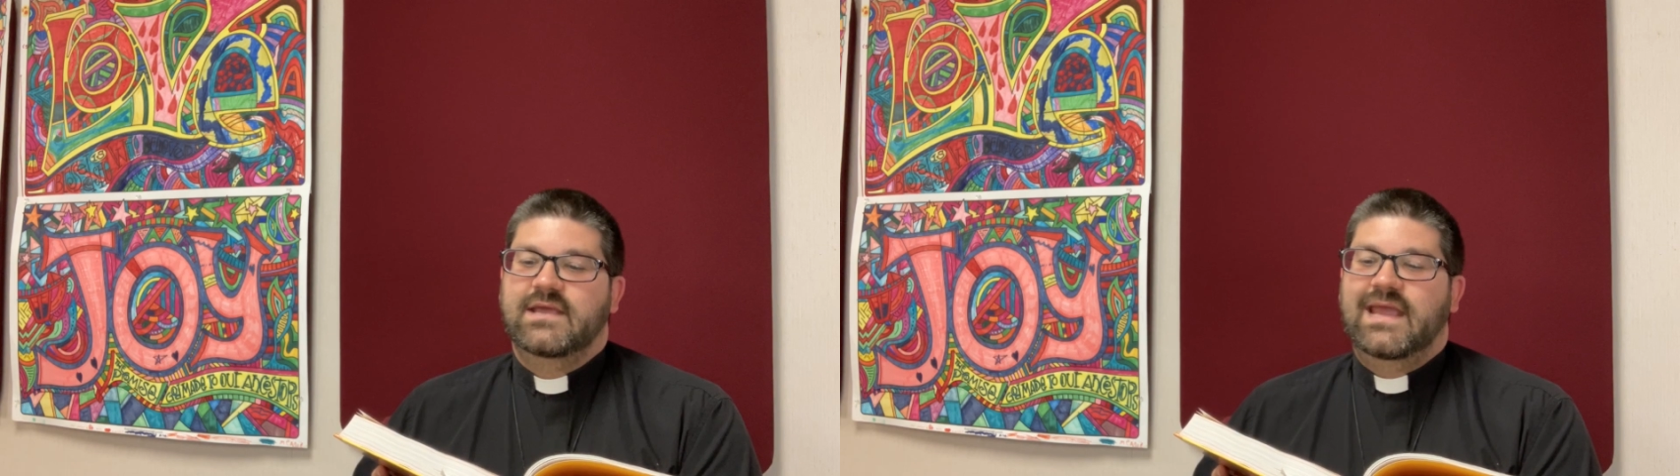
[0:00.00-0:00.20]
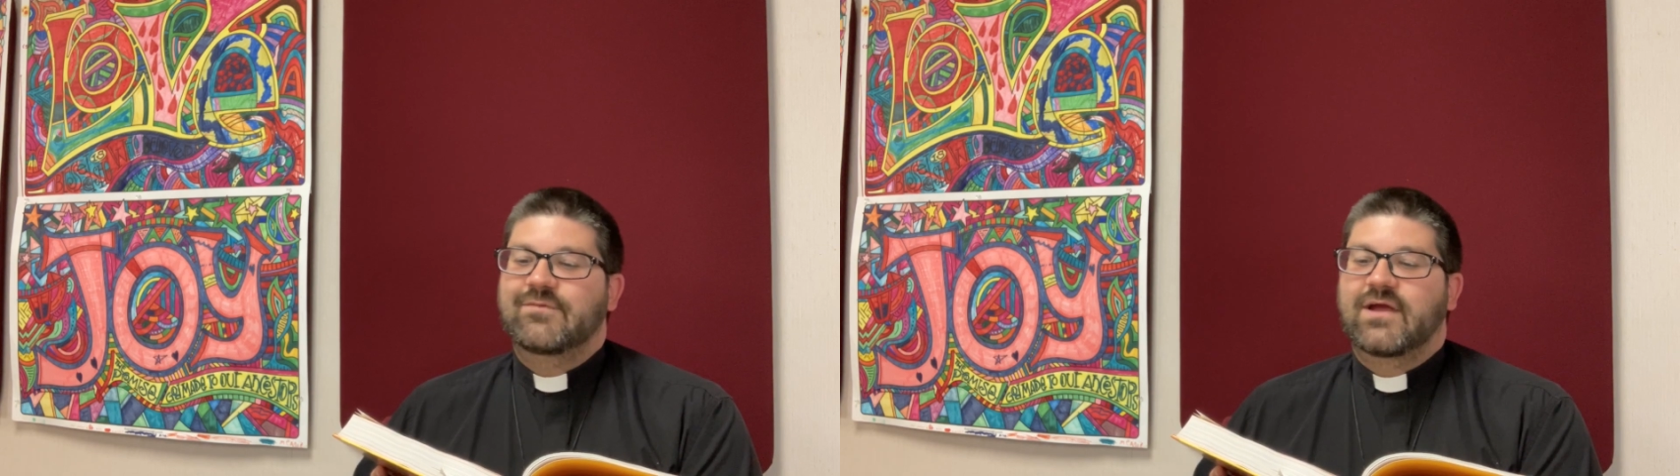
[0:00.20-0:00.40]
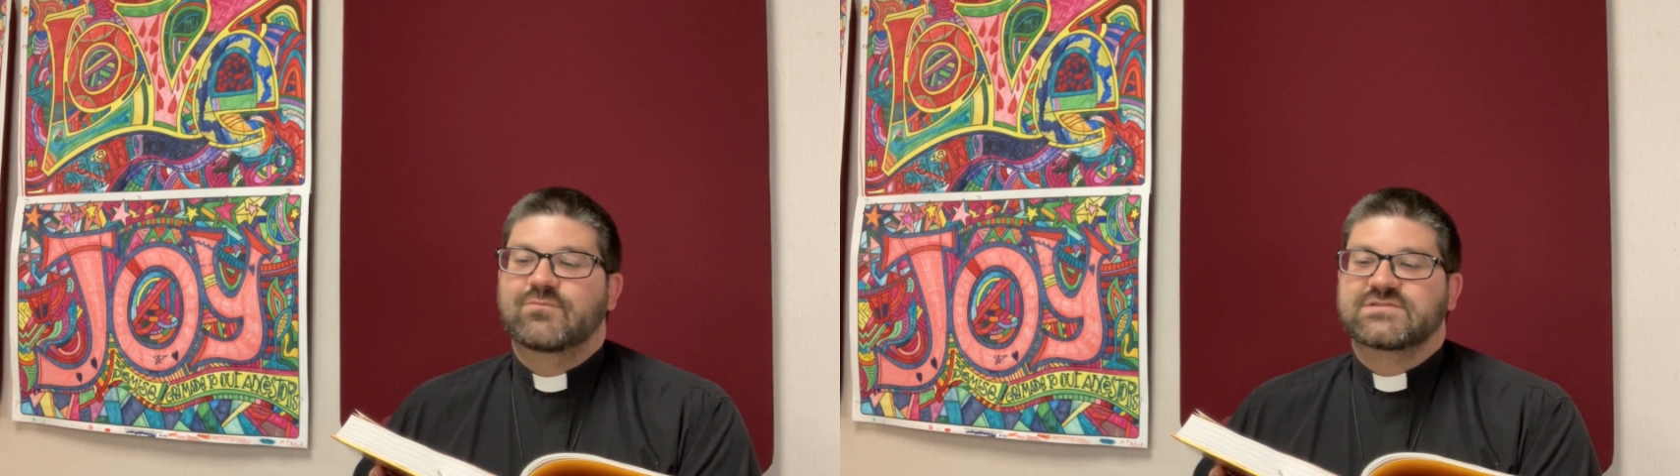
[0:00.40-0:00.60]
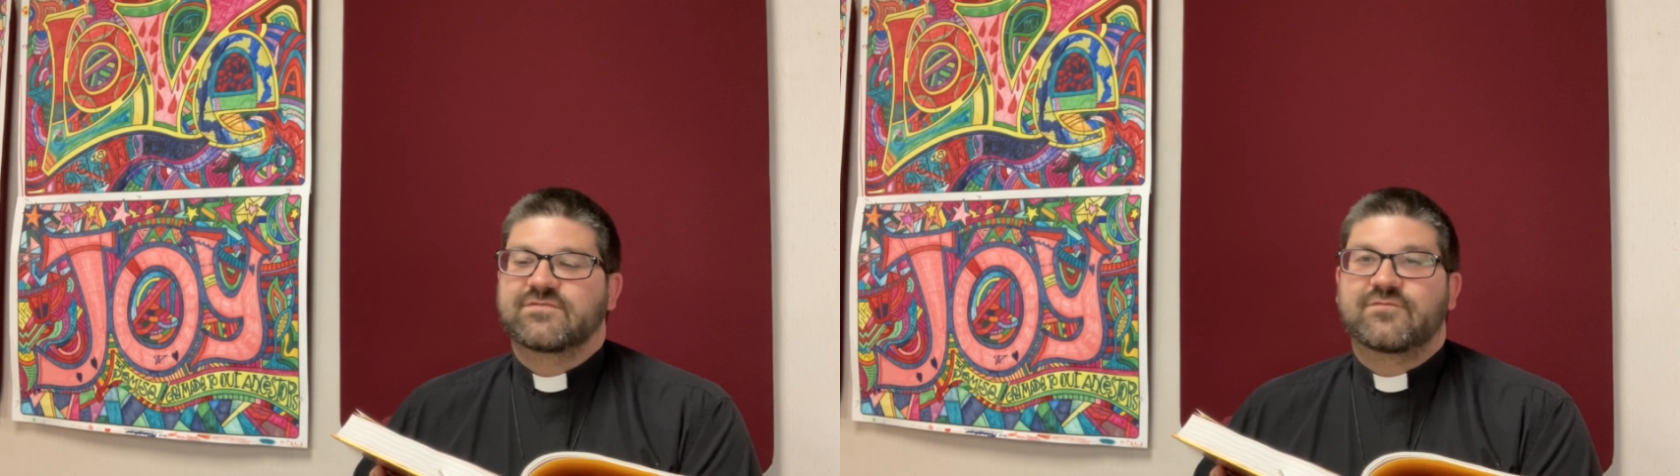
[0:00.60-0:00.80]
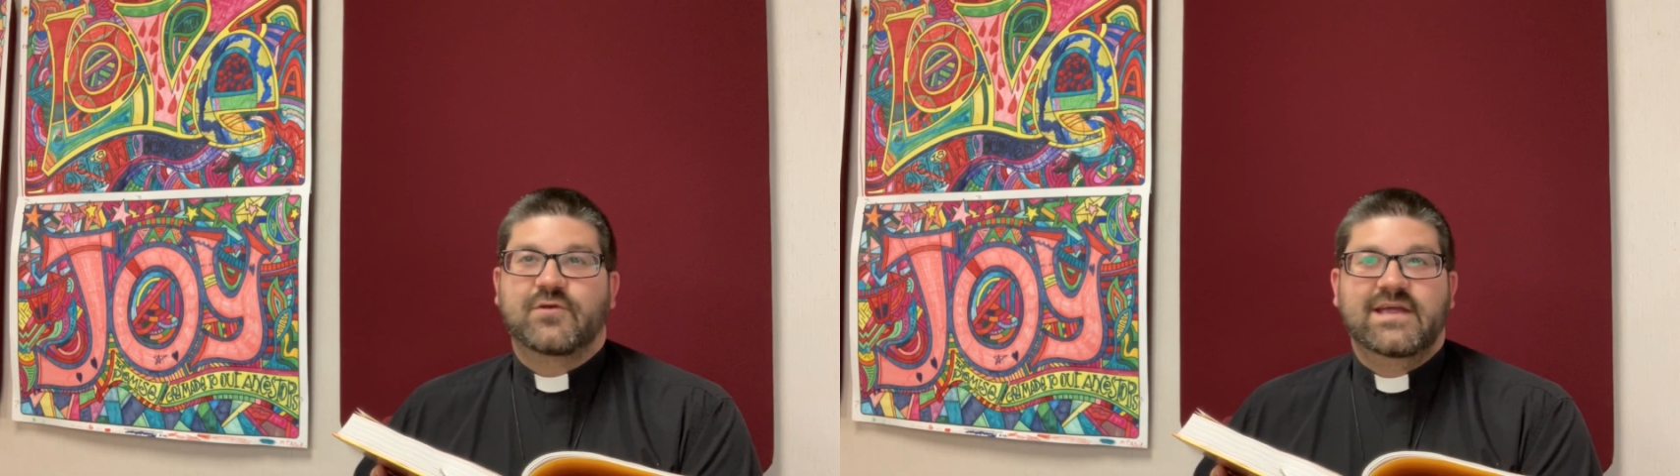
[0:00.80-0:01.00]
Abraham was
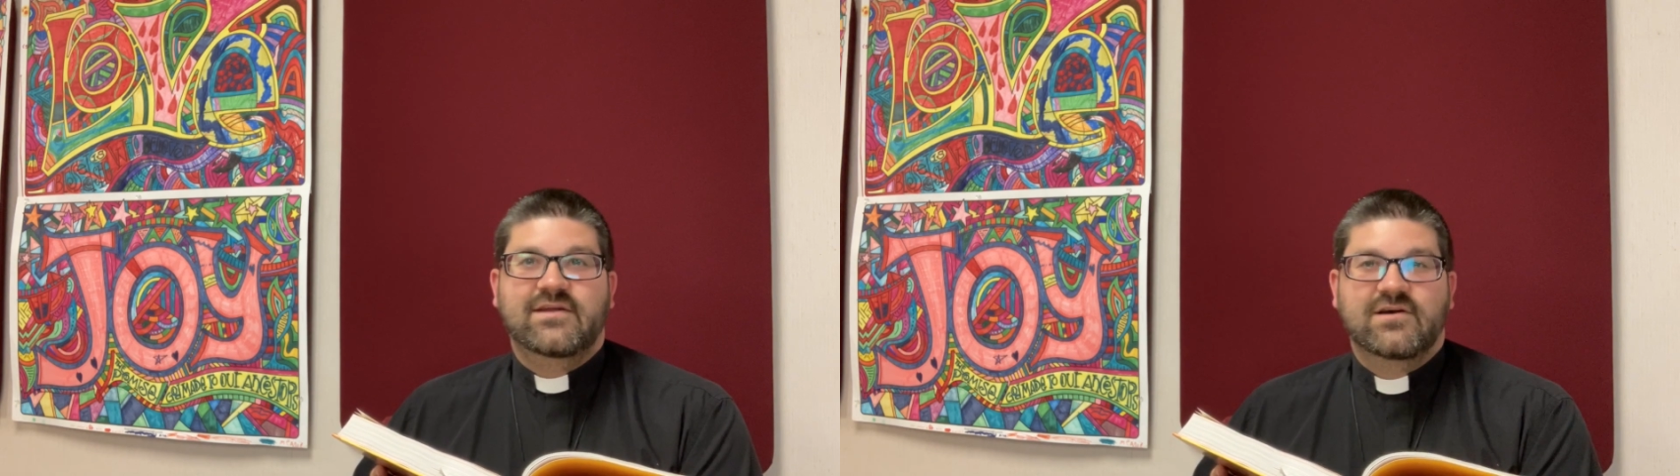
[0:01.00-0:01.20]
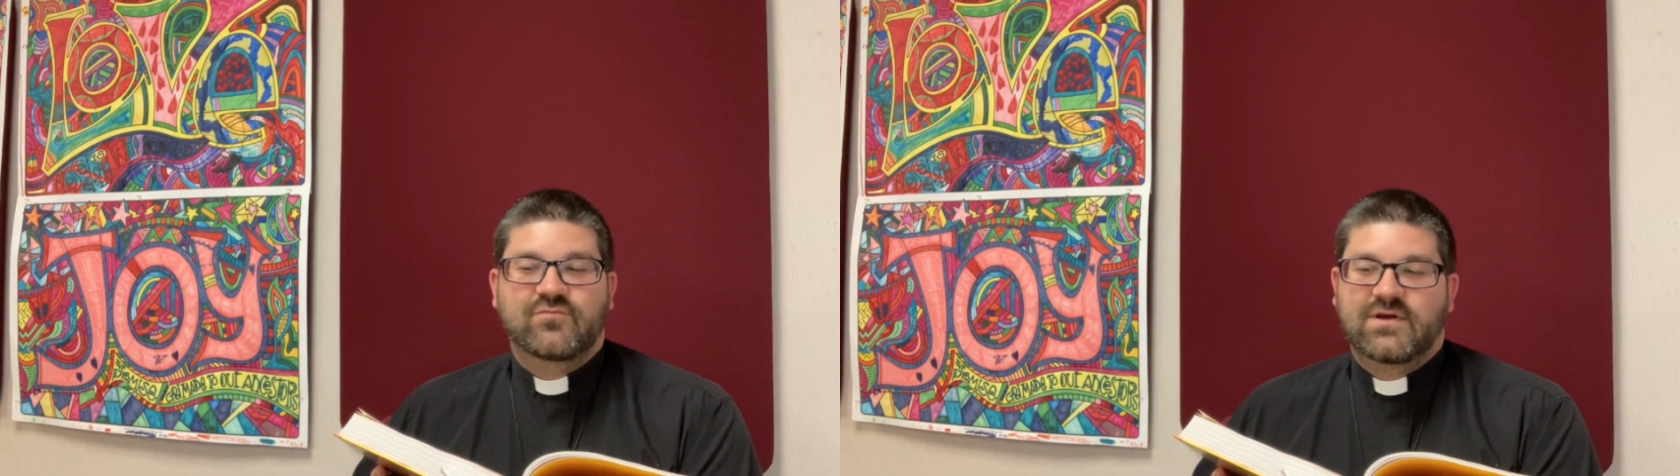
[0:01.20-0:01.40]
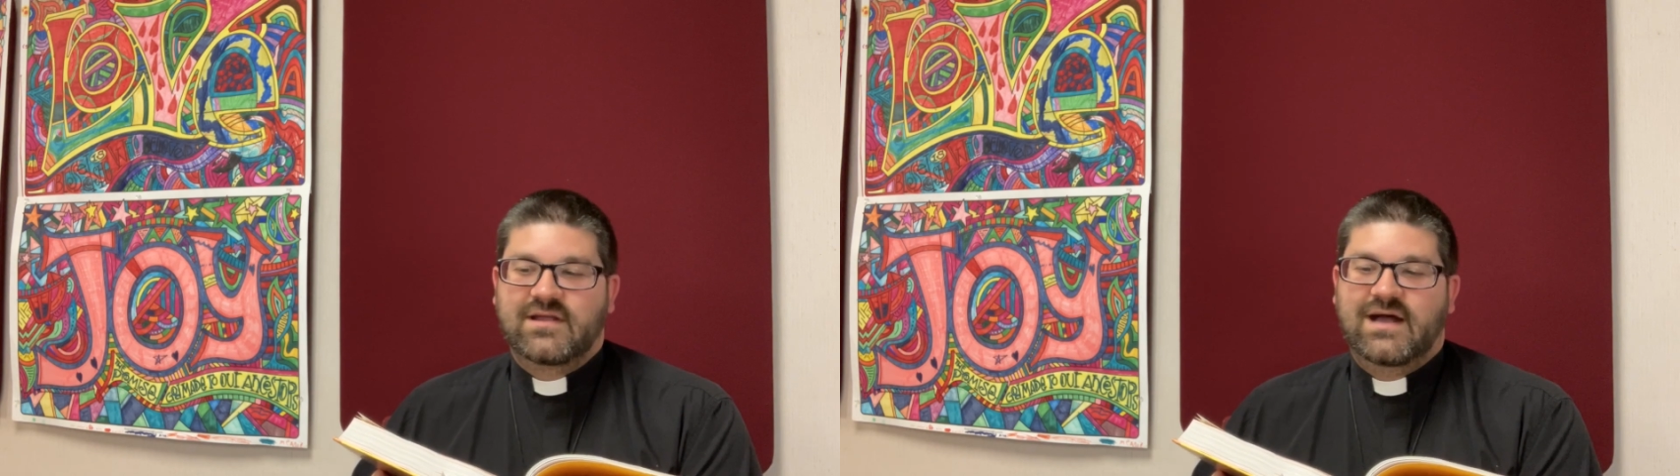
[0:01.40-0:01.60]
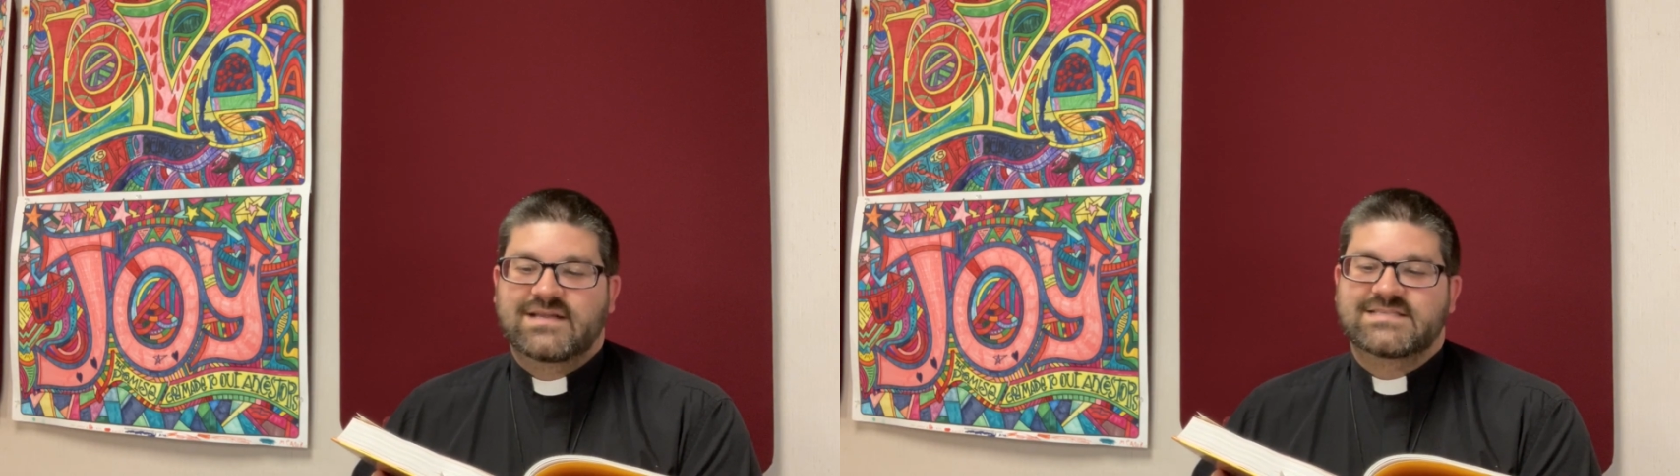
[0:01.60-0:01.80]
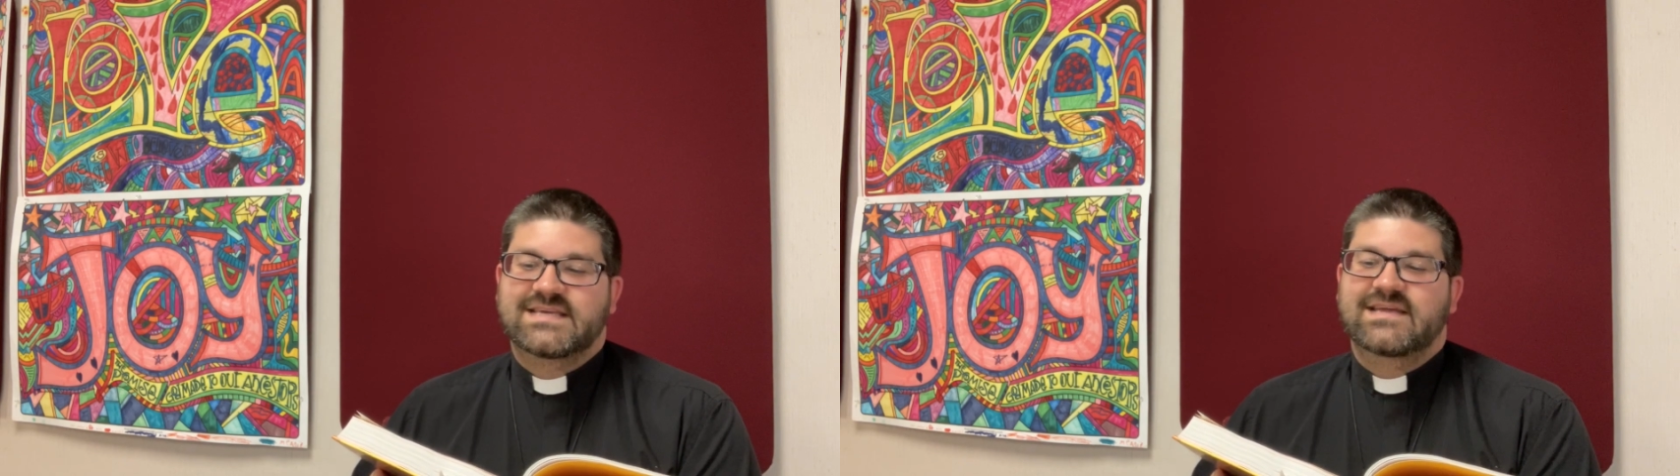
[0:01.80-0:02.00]
afraid of what
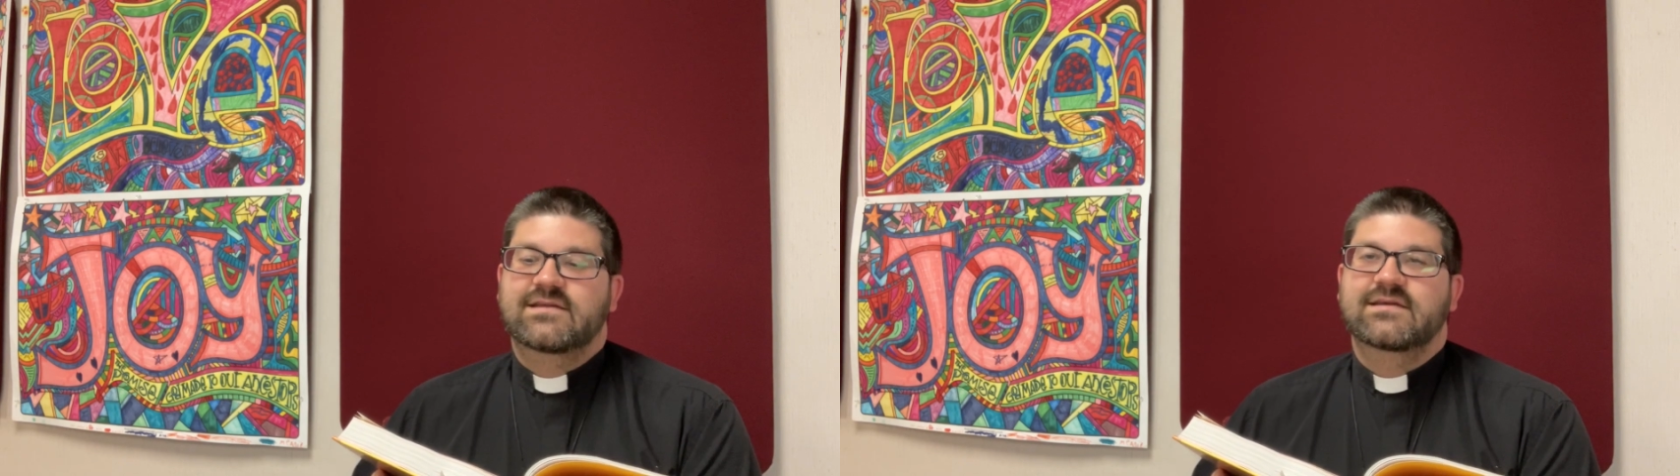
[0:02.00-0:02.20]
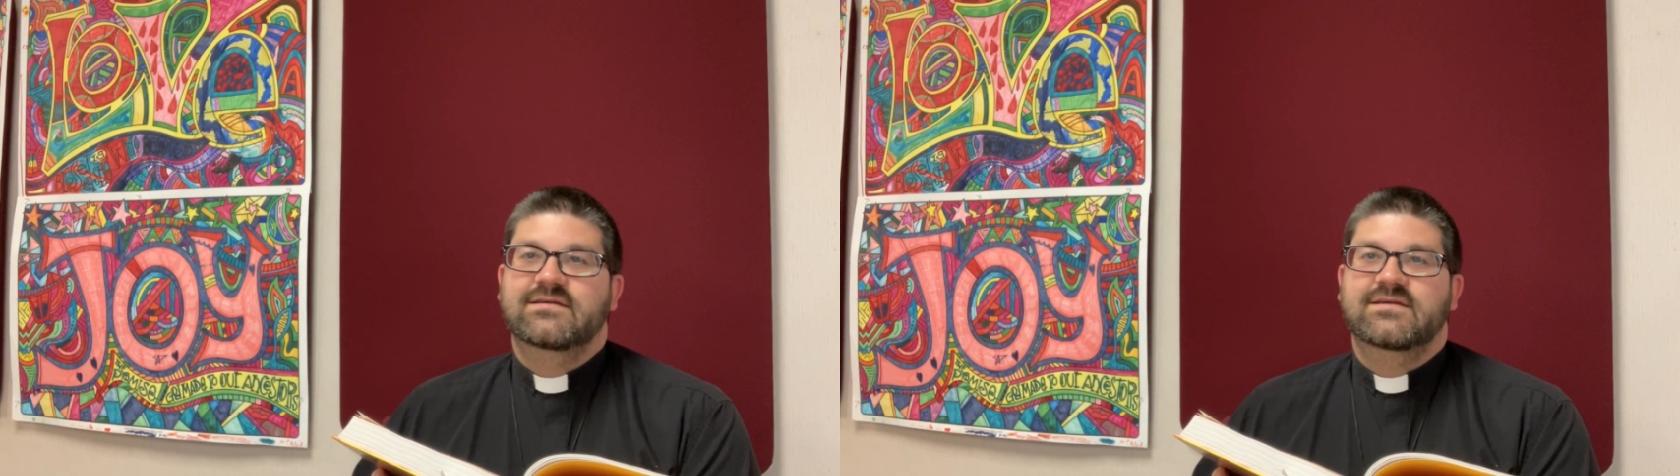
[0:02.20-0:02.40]
God said.